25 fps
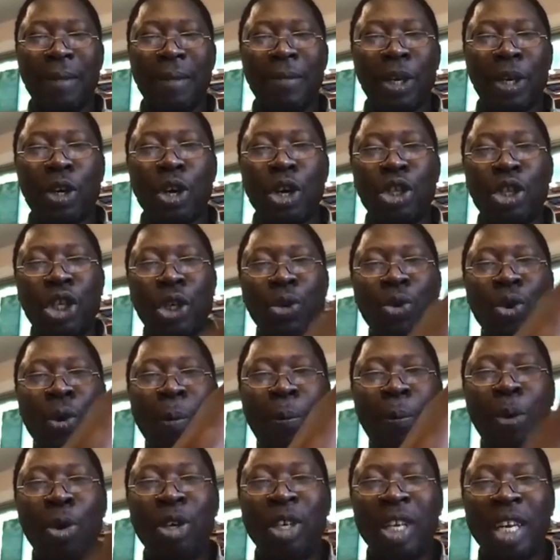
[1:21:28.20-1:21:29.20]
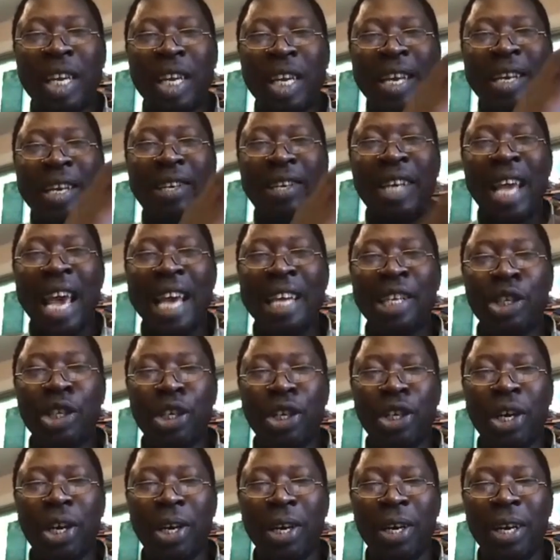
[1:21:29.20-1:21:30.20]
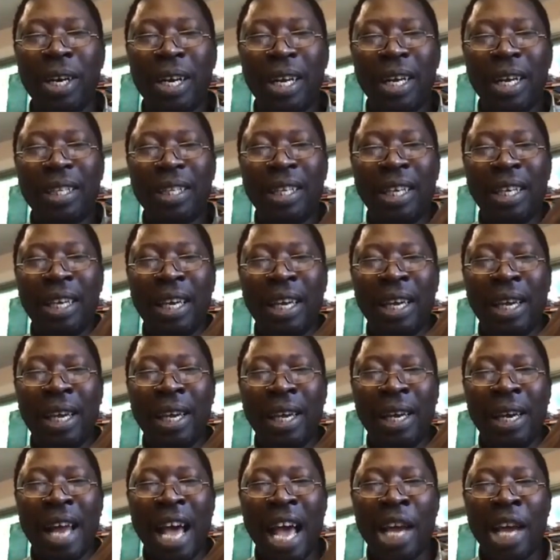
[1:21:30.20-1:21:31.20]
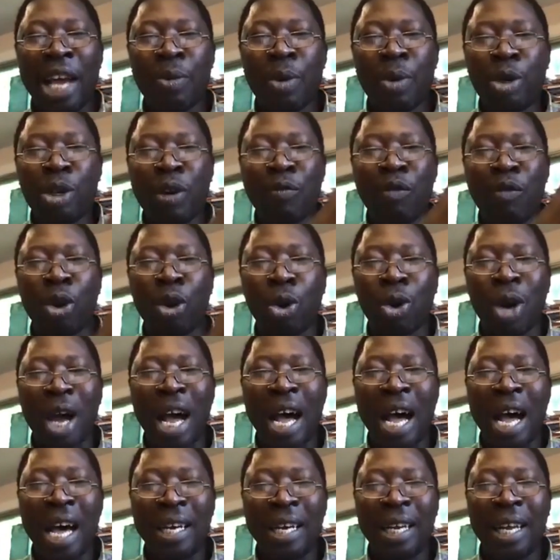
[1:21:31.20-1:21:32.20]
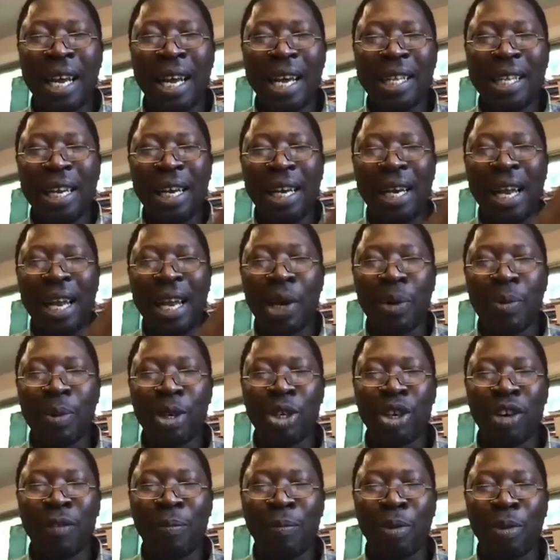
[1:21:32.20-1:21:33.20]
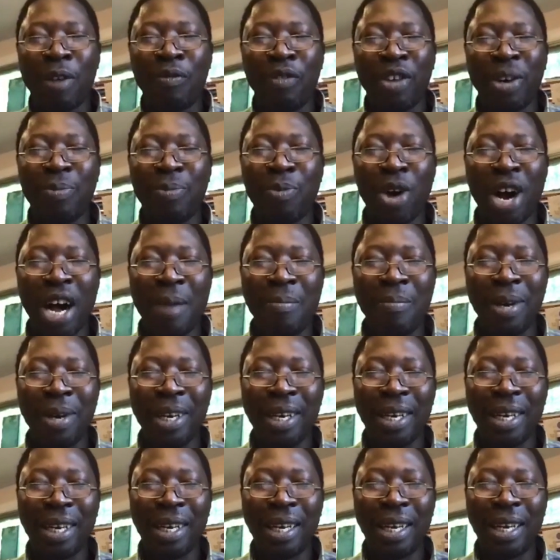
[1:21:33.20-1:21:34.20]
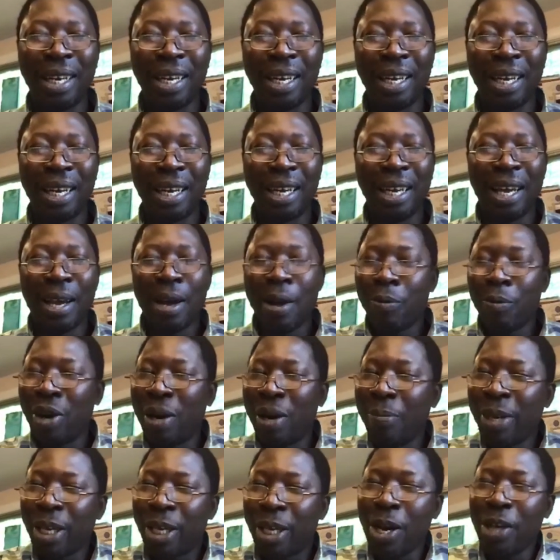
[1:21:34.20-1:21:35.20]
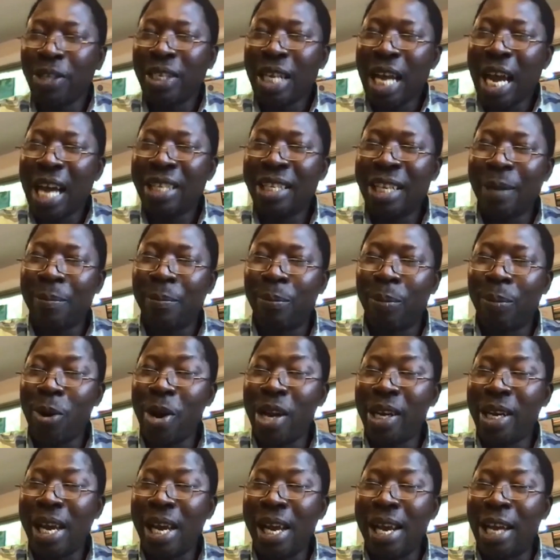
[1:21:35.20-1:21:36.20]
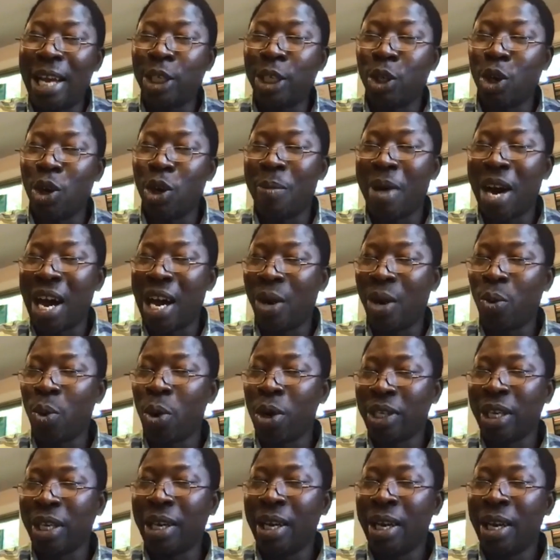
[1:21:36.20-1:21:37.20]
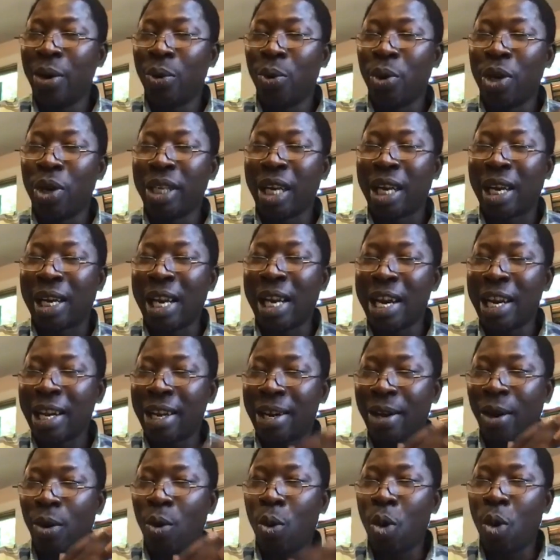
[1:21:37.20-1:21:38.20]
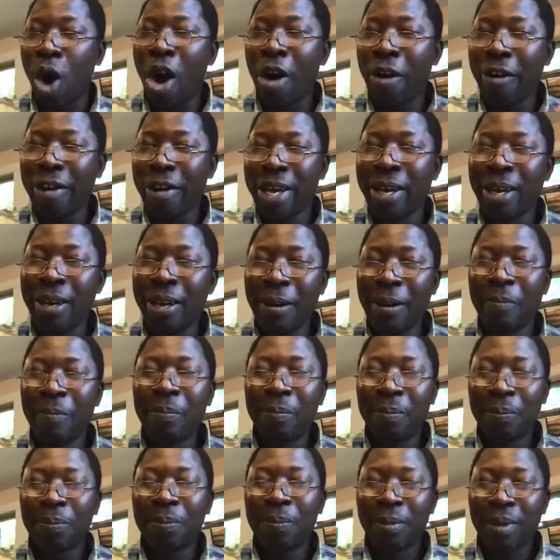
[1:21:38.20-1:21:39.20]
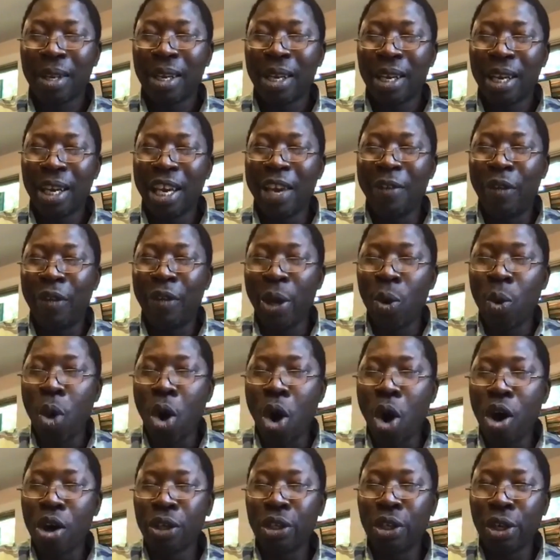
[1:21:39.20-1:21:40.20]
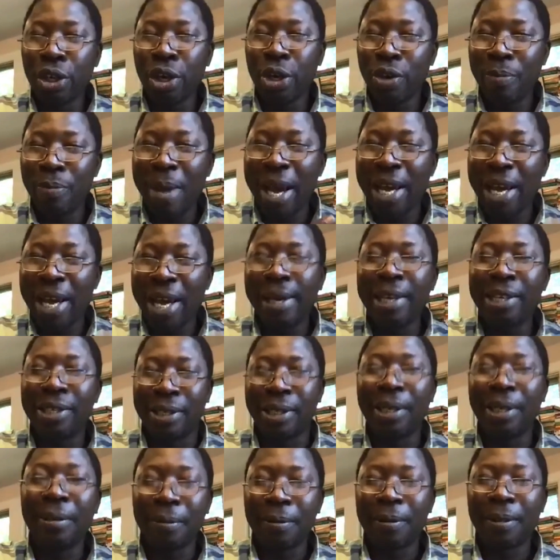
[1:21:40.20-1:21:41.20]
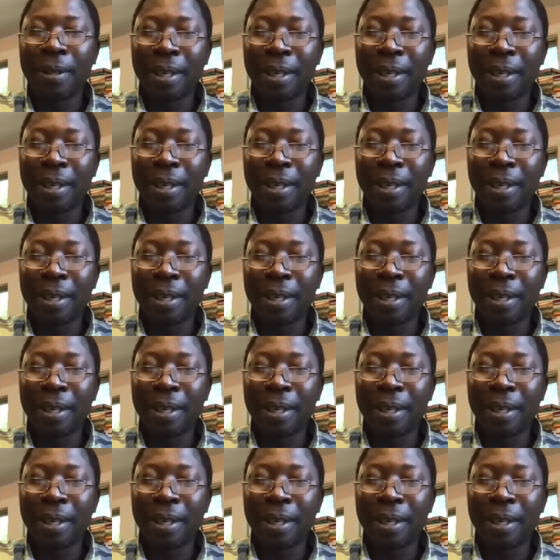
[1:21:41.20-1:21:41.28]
because you were putting in danger the language of the Quran and the language of Prophet Muhammad. Well, because at that point, Al-Hajj Omar was a, was a clerical warrior, if he warns you, you better listen.